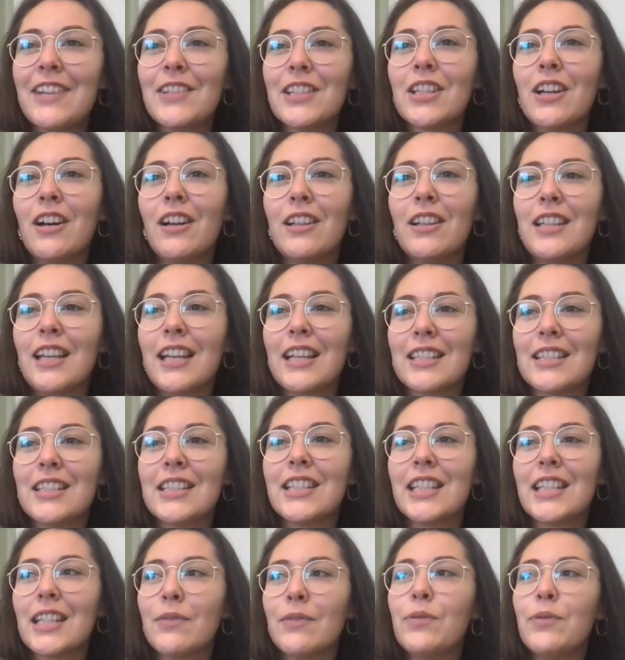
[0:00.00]
this context, it's
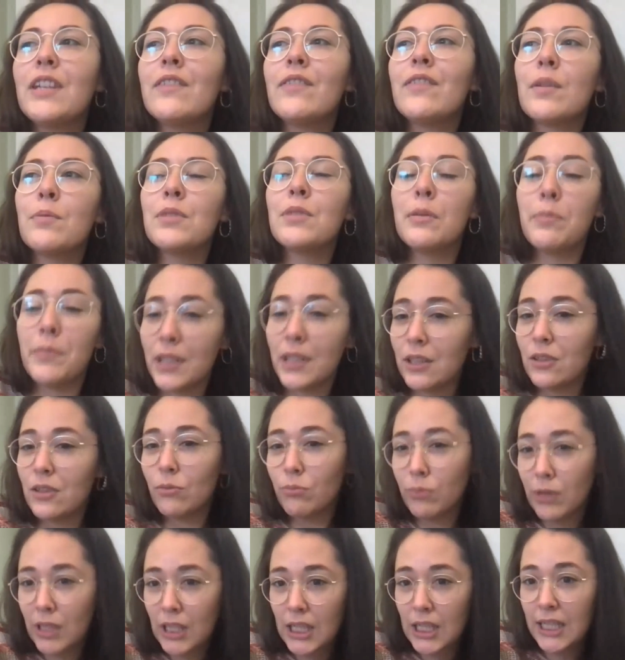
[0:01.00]
like if we give them something to
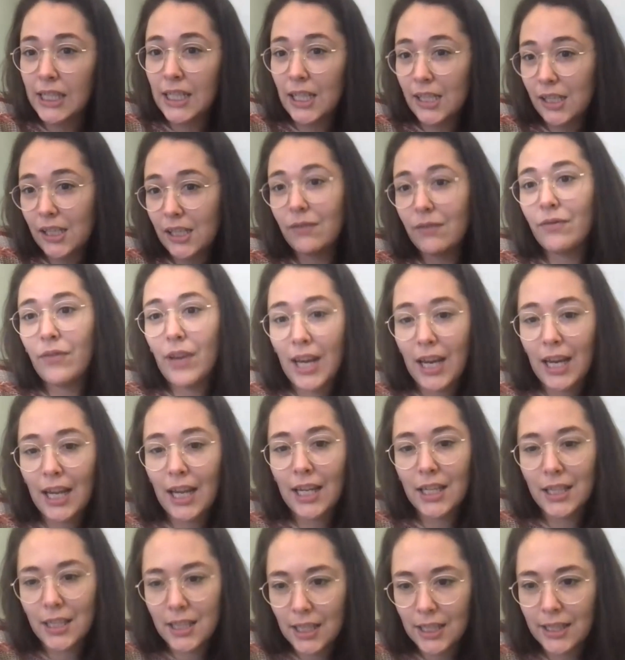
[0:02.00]
read in
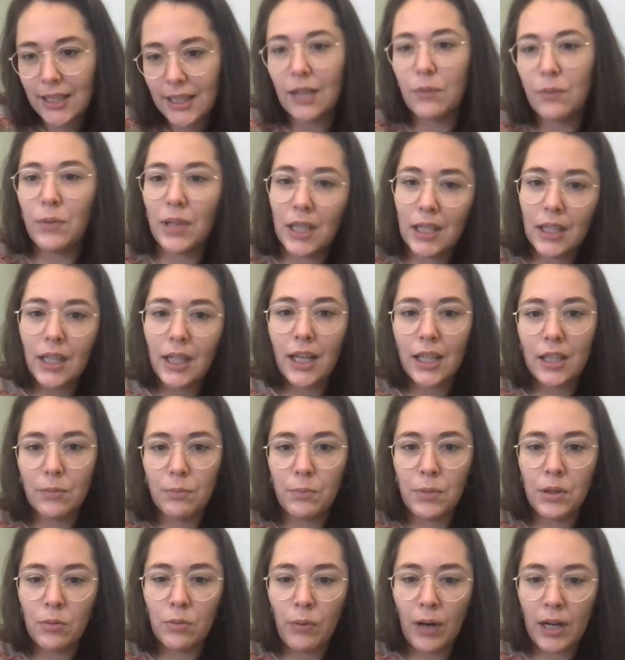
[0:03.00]
advance, and then we can kind of
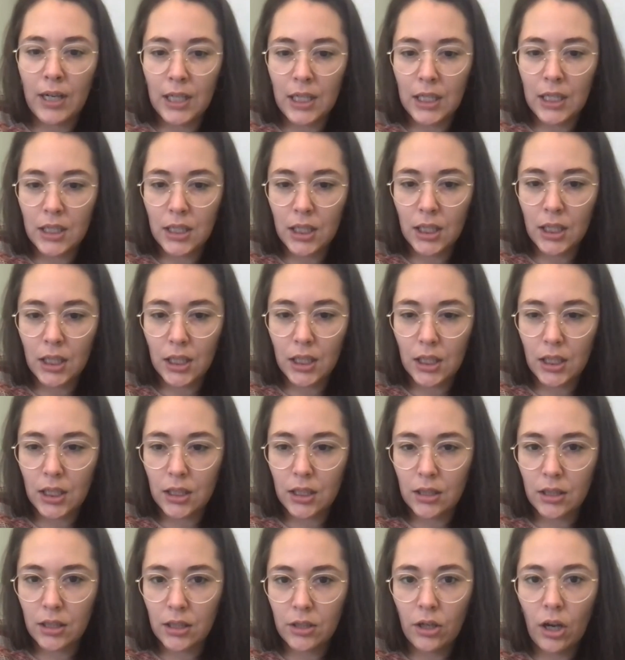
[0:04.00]
be ready to
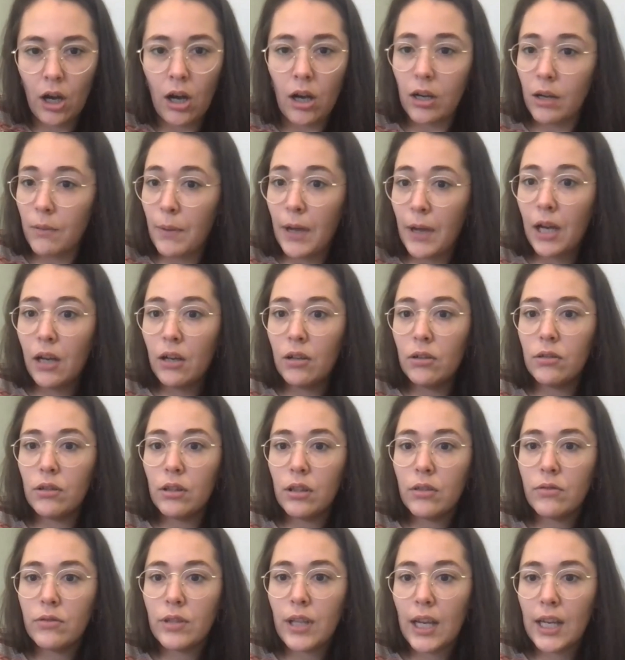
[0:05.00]
talk about
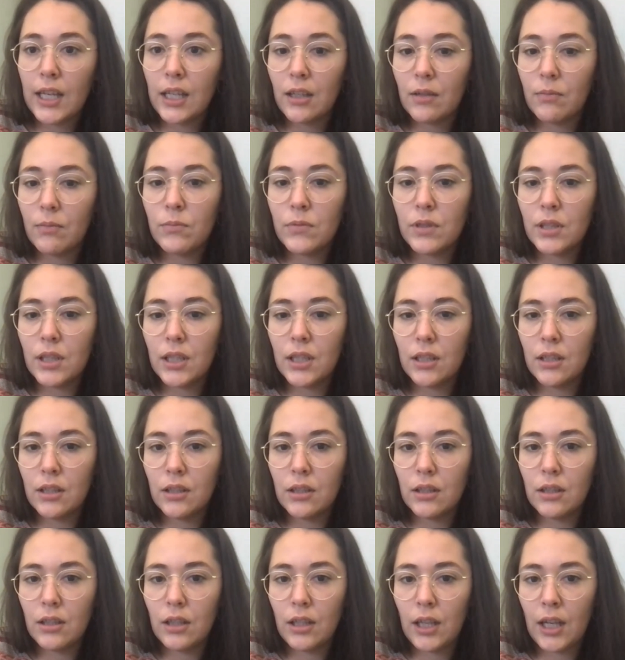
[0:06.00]
those items
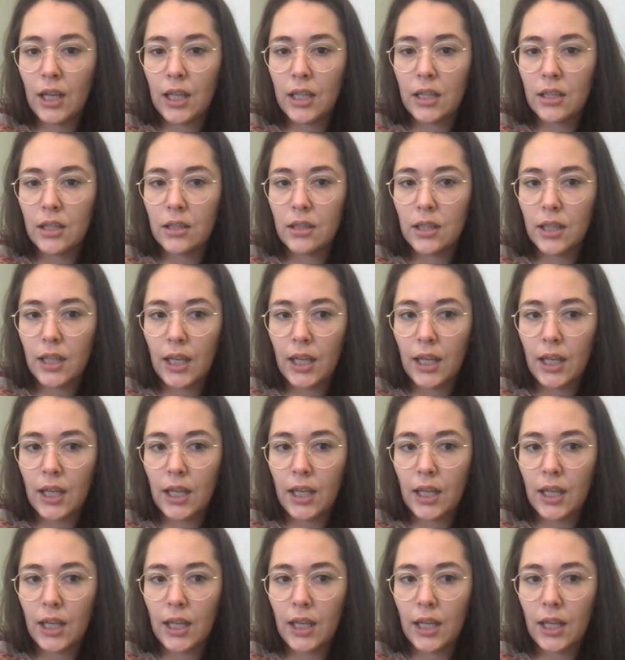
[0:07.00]
and I'm